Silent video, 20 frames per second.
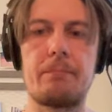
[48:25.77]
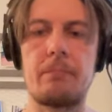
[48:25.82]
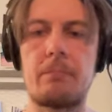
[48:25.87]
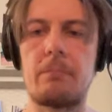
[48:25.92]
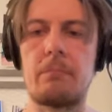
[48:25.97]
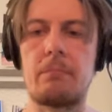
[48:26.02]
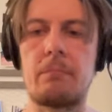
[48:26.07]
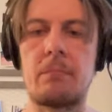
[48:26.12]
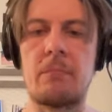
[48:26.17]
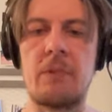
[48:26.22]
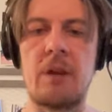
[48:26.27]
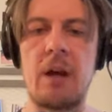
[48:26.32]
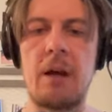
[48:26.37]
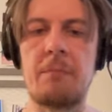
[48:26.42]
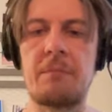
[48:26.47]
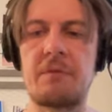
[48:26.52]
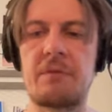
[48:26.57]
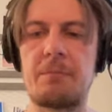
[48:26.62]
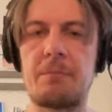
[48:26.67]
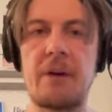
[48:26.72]

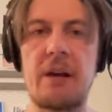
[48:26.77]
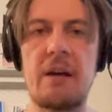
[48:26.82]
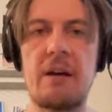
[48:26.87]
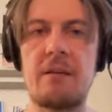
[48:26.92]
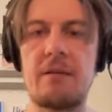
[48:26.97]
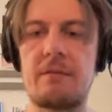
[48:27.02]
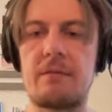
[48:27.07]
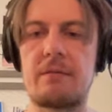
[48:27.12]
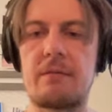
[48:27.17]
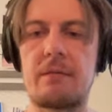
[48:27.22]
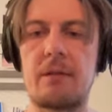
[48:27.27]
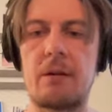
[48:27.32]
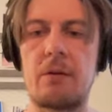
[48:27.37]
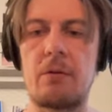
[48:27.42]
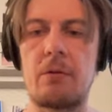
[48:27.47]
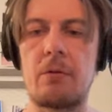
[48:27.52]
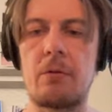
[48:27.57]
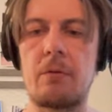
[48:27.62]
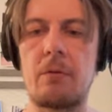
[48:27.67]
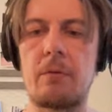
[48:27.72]
namespace I don't
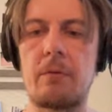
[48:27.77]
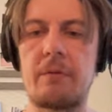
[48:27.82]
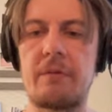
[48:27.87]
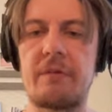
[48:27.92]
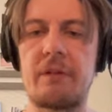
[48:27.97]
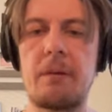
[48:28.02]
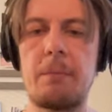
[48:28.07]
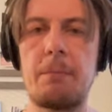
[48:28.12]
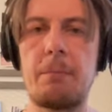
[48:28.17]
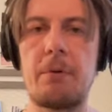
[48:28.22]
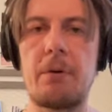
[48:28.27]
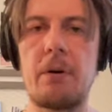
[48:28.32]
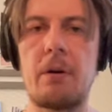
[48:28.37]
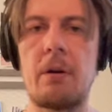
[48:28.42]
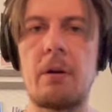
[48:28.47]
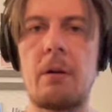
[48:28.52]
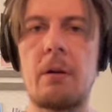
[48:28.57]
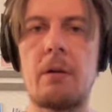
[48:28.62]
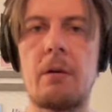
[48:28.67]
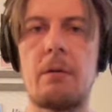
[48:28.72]
know
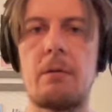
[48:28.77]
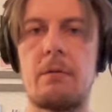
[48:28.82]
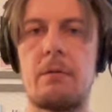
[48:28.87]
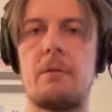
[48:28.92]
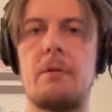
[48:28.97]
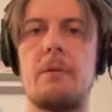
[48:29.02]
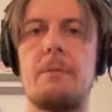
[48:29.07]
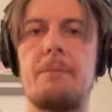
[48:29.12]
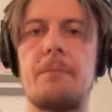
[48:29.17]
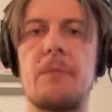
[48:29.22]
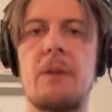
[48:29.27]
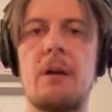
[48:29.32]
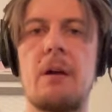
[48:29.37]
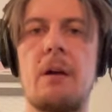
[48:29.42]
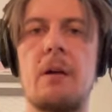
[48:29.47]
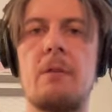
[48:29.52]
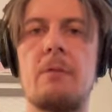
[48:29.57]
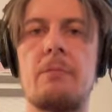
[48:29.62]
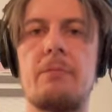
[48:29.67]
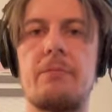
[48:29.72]
simple
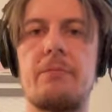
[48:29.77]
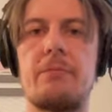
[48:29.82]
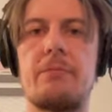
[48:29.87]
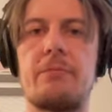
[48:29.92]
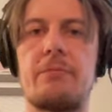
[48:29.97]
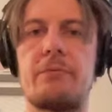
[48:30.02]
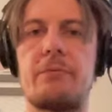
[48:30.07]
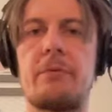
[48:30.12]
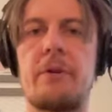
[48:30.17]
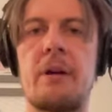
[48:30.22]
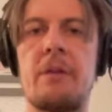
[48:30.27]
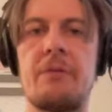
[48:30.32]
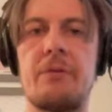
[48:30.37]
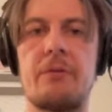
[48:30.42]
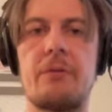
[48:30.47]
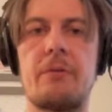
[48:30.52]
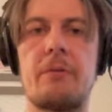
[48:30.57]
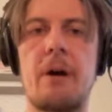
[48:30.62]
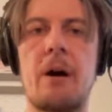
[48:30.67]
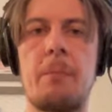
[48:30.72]
yeah and
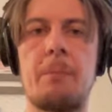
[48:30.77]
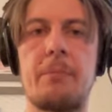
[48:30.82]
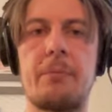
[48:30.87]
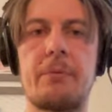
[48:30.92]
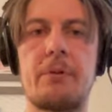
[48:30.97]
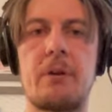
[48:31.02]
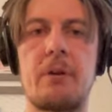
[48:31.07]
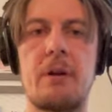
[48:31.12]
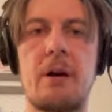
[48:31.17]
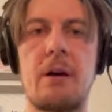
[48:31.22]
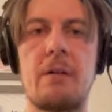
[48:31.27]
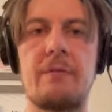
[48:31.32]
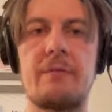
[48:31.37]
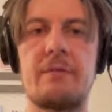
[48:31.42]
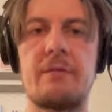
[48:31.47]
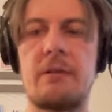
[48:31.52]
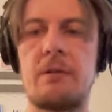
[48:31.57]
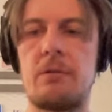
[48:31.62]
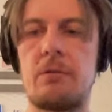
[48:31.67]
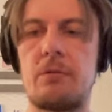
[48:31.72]
drop class
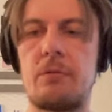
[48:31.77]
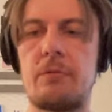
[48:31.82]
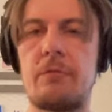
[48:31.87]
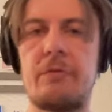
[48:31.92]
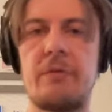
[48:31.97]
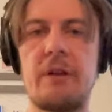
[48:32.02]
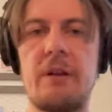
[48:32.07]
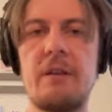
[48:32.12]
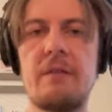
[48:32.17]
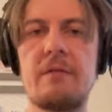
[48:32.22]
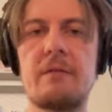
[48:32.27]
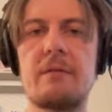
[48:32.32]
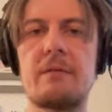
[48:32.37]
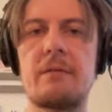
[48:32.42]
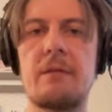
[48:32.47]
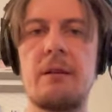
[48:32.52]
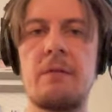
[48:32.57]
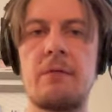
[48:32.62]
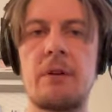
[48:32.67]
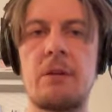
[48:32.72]
into this
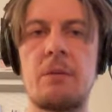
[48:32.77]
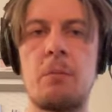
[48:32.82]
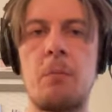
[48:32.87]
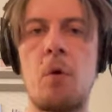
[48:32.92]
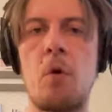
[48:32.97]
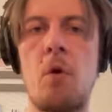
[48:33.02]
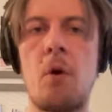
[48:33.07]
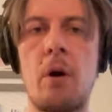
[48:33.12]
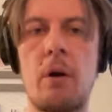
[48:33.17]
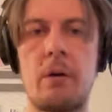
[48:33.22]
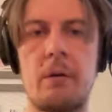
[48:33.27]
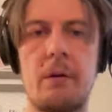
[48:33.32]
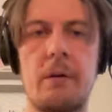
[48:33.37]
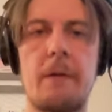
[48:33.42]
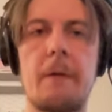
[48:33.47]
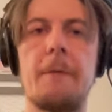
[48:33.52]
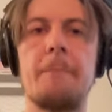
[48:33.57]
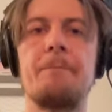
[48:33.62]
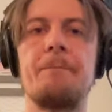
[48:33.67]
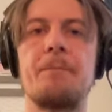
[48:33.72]
even more
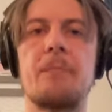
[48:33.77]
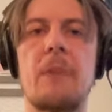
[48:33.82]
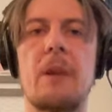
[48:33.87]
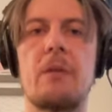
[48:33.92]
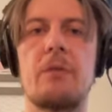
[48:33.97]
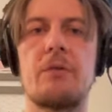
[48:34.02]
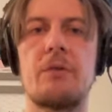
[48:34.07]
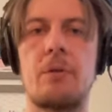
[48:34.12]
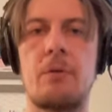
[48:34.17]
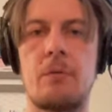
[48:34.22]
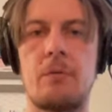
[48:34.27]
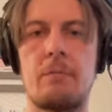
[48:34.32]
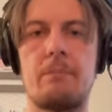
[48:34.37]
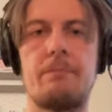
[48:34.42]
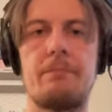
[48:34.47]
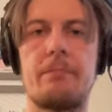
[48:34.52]
so